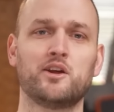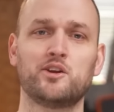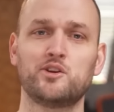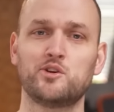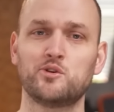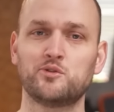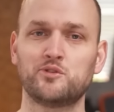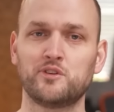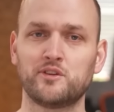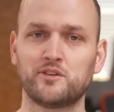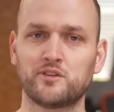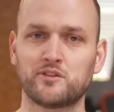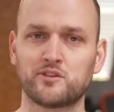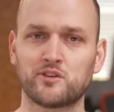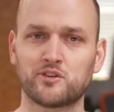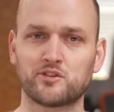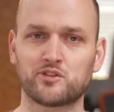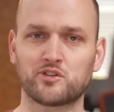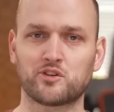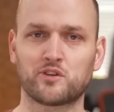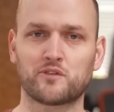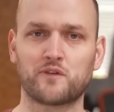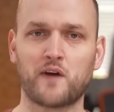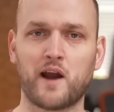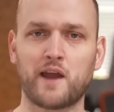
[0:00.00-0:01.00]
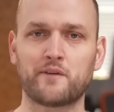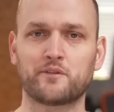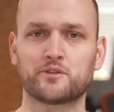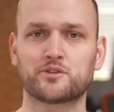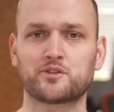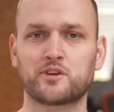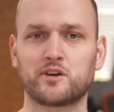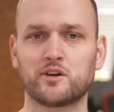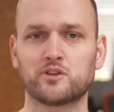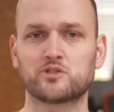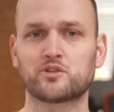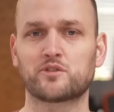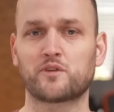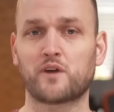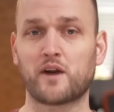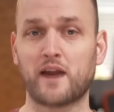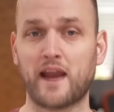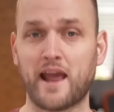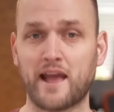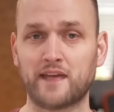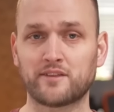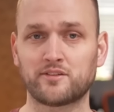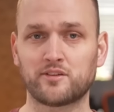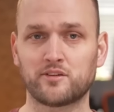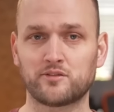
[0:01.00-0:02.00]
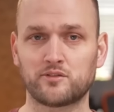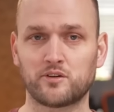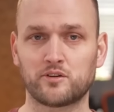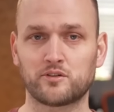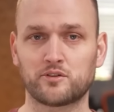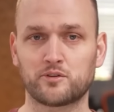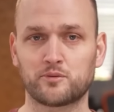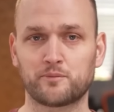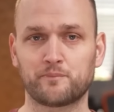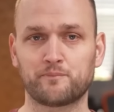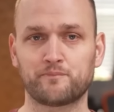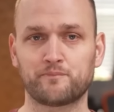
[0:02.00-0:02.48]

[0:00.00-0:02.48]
using the survival skills of our ancestors.